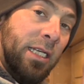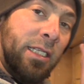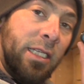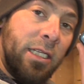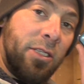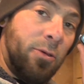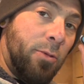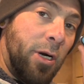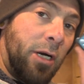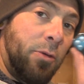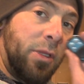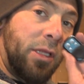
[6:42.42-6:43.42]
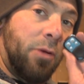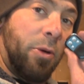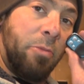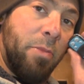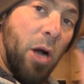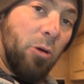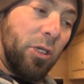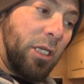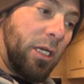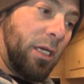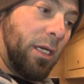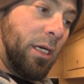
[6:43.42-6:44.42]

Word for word: easiest to work with the remote.